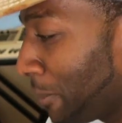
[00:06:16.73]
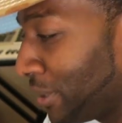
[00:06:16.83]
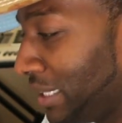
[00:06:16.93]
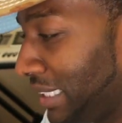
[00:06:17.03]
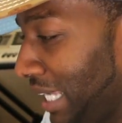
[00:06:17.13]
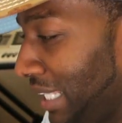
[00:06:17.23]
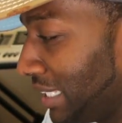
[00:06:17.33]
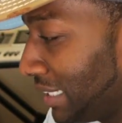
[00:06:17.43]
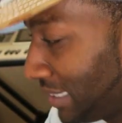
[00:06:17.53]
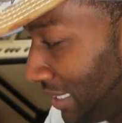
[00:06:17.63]
appreciate
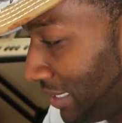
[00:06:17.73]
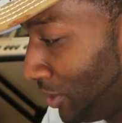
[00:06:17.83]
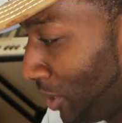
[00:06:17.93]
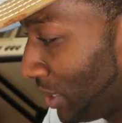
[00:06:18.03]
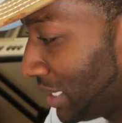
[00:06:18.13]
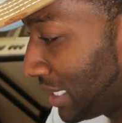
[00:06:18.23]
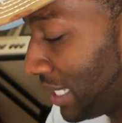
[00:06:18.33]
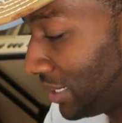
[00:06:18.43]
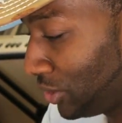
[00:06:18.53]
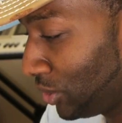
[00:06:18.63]
this, you know, these
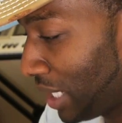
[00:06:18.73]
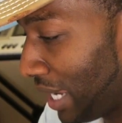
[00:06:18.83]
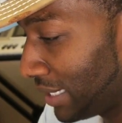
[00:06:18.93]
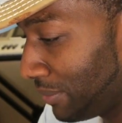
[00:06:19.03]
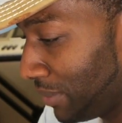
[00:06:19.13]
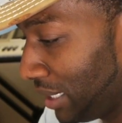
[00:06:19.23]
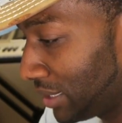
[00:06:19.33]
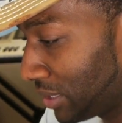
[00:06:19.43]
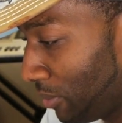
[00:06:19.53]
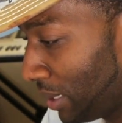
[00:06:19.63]
letters, you guys. It
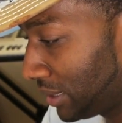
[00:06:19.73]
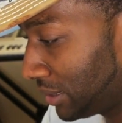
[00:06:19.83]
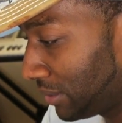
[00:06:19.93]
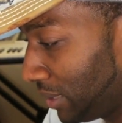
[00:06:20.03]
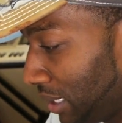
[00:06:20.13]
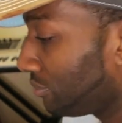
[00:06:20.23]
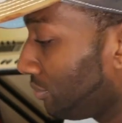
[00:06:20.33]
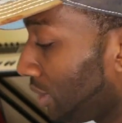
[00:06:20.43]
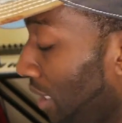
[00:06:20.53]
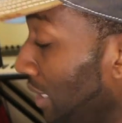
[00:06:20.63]
means so much to me.
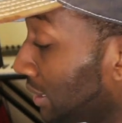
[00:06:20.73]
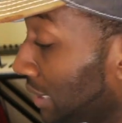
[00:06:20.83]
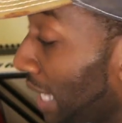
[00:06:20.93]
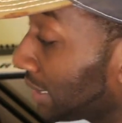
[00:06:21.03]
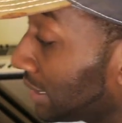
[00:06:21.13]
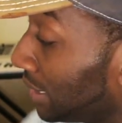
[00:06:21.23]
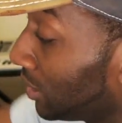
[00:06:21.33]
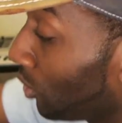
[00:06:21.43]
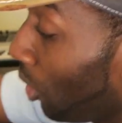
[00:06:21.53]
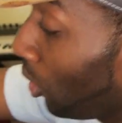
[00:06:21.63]
She's actually a
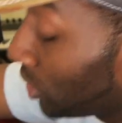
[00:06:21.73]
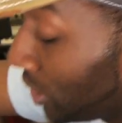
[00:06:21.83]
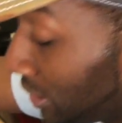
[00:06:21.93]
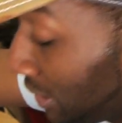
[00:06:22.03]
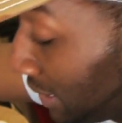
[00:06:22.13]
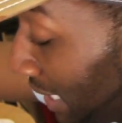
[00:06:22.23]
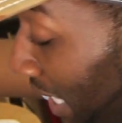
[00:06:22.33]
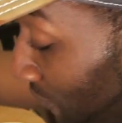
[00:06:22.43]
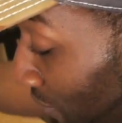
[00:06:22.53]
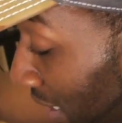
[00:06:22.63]
little older, and she said,
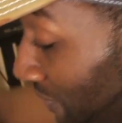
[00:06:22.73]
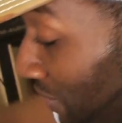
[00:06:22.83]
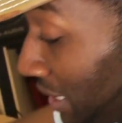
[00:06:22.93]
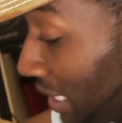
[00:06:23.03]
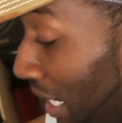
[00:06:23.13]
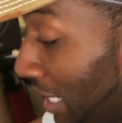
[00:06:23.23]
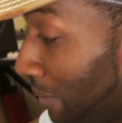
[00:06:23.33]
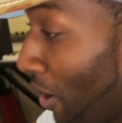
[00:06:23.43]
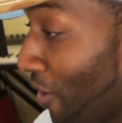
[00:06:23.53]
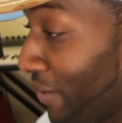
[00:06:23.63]
have fun at VidCon.
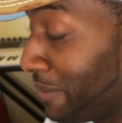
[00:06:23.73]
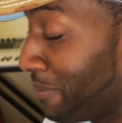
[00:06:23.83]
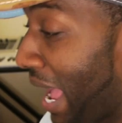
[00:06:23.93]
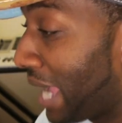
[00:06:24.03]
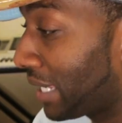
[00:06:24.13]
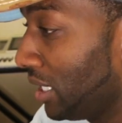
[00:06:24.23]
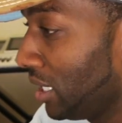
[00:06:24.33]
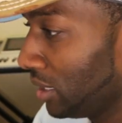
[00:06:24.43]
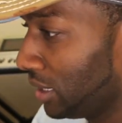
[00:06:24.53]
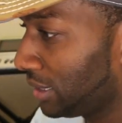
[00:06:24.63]
I'm already back.
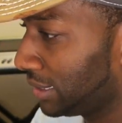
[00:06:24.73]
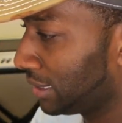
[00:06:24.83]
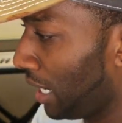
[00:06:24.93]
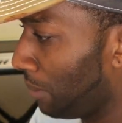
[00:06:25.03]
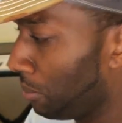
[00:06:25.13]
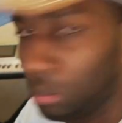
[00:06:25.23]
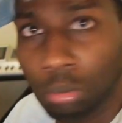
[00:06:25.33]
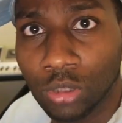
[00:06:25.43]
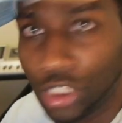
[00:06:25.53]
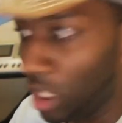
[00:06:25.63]
This is um,
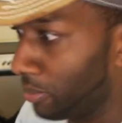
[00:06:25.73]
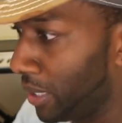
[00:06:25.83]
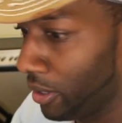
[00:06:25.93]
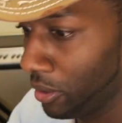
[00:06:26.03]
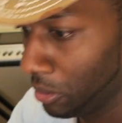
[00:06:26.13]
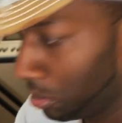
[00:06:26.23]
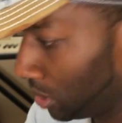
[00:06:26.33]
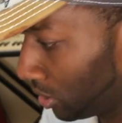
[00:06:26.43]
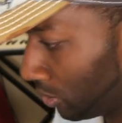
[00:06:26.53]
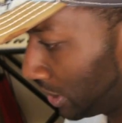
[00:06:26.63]
junk mail. I
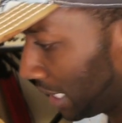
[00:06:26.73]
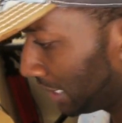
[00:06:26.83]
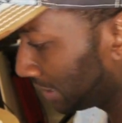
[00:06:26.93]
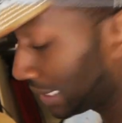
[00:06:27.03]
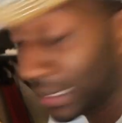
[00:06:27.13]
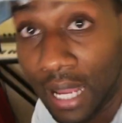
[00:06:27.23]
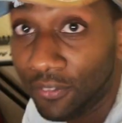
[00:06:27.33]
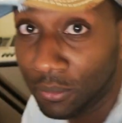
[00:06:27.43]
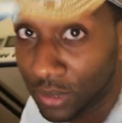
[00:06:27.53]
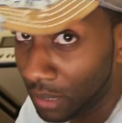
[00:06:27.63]
don't know what that is. That's not
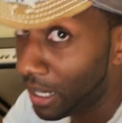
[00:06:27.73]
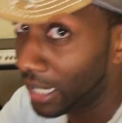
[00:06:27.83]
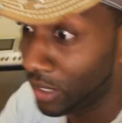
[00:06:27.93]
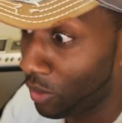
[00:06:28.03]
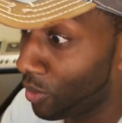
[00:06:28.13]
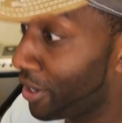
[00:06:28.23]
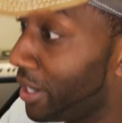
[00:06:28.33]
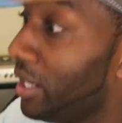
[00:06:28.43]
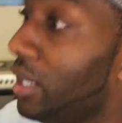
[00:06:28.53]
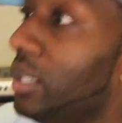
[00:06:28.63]
from somebody, don't worry.
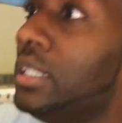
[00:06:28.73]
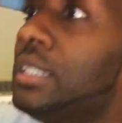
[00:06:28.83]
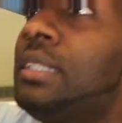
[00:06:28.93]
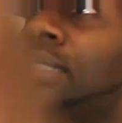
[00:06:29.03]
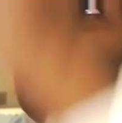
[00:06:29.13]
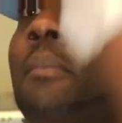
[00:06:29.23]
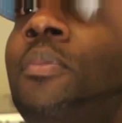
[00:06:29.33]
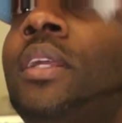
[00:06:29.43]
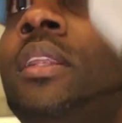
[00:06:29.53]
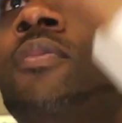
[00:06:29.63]
This is something